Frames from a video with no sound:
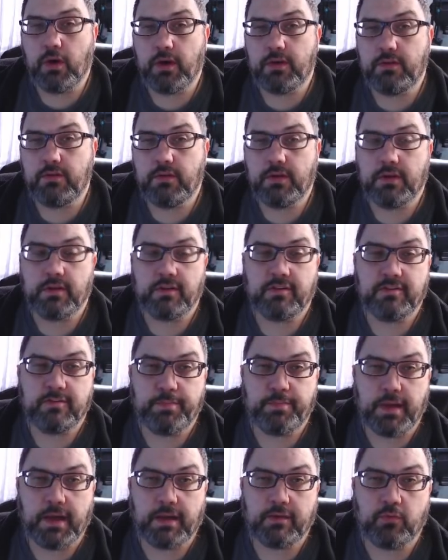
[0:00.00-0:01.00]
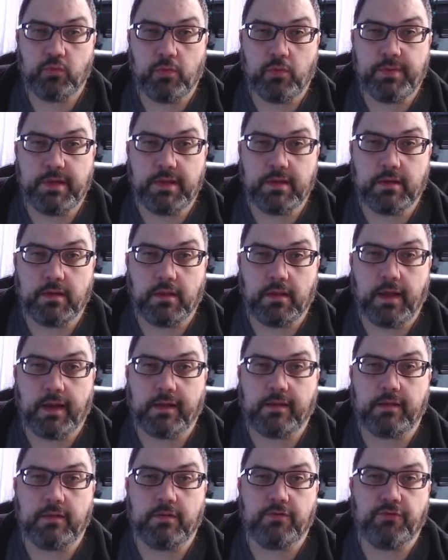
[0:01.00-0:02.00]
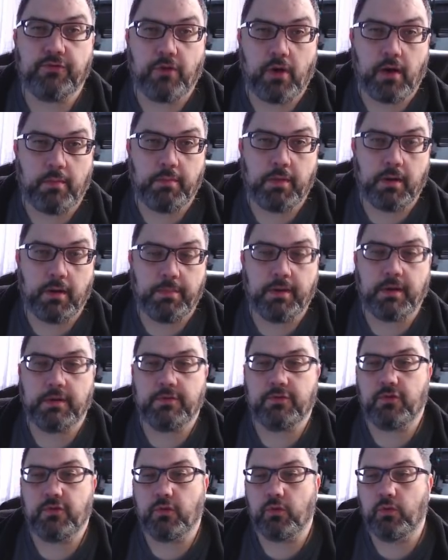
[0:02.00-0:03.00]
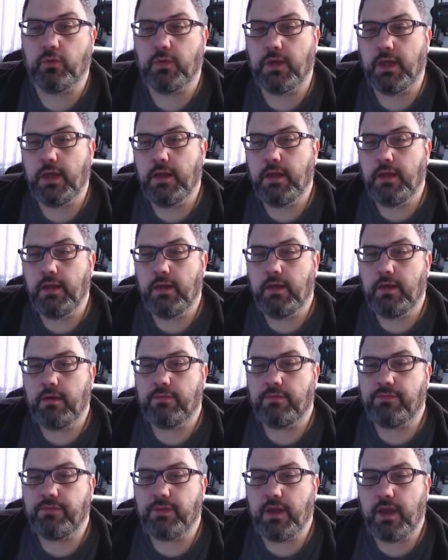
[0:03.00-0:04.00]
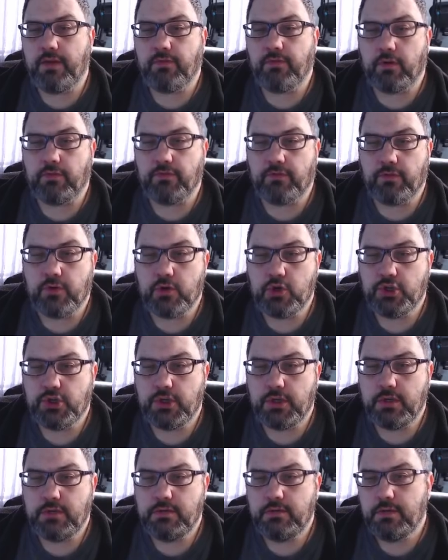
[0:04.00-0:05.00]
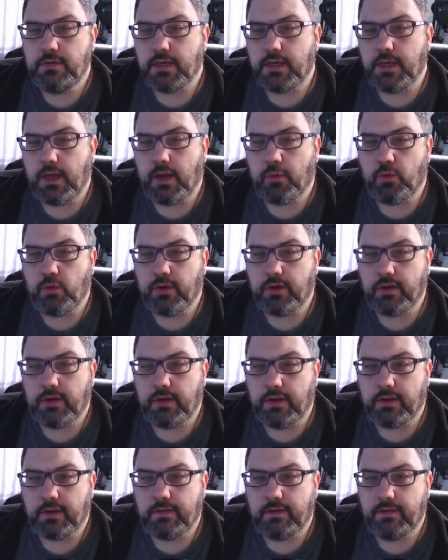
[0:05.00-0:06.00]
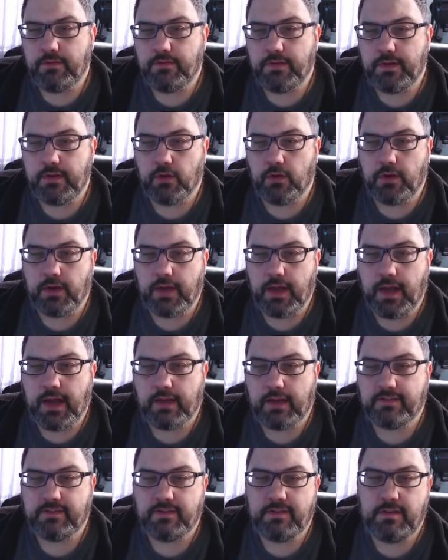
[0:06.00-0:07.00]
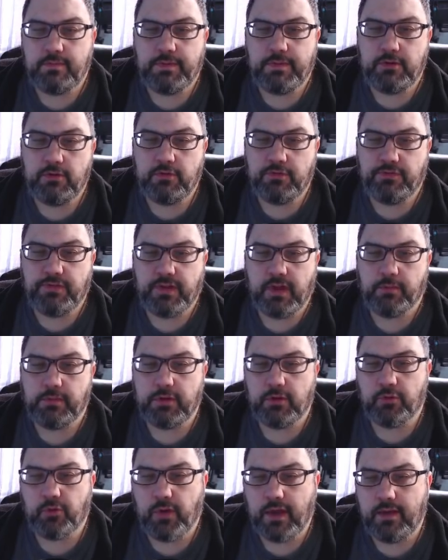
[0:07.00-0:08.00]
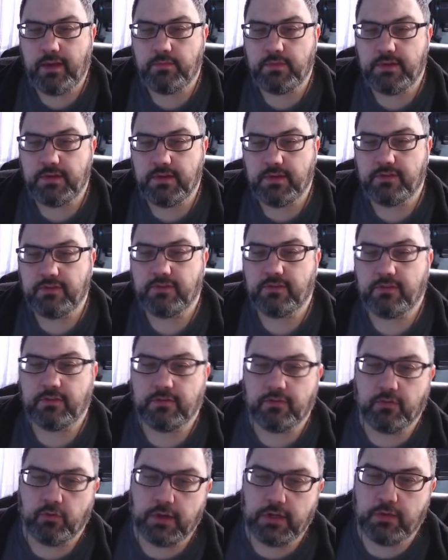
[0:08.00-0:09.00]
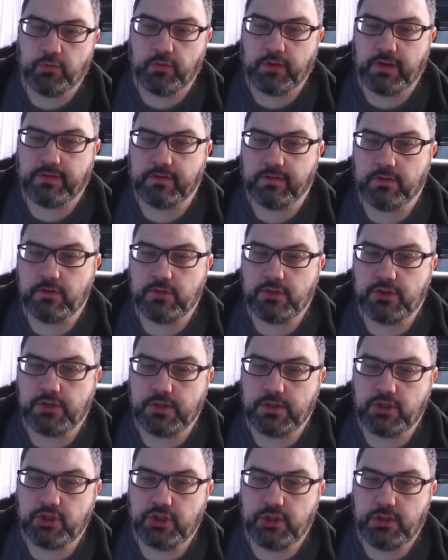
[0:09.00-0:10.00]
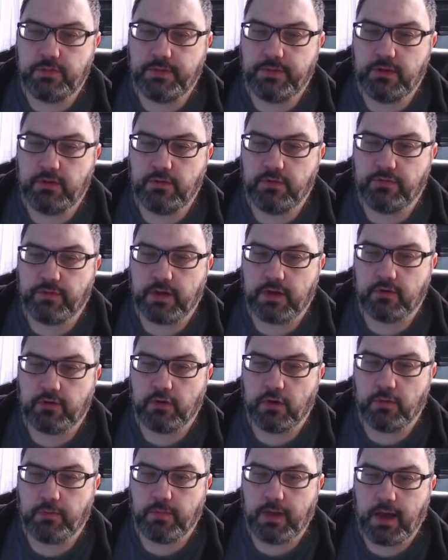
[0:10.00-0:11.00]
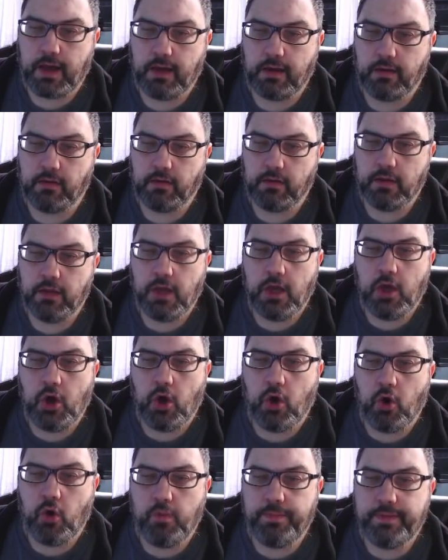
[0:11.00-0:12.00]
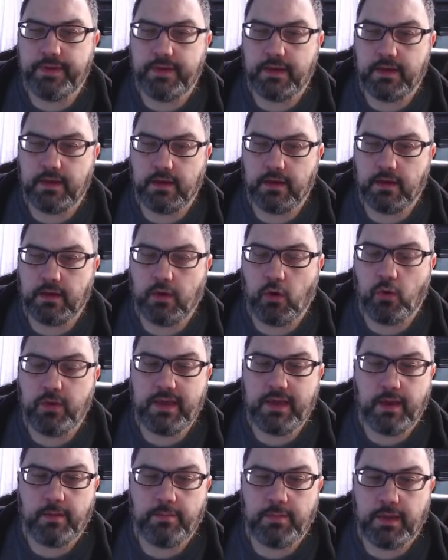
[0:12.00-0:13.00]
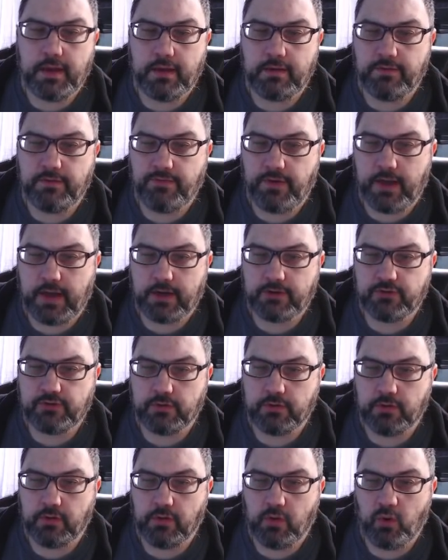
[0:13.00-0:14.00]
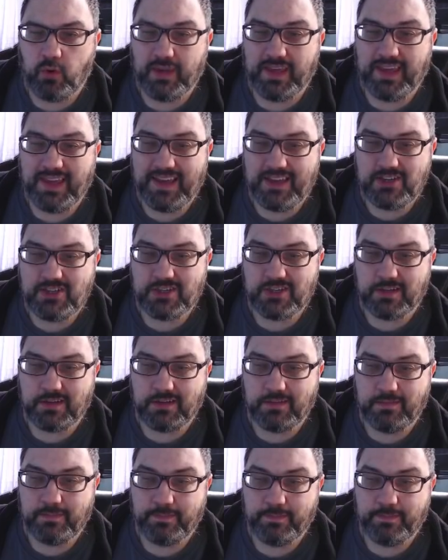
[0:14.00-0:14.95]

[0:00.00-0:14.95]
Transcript: you can expect will be collected from Ubuntu. Flavor and version, network connectivity or not, CPU family, RAM, disk, screen resolution, GPU vendor and model, OEM manufacturer, location,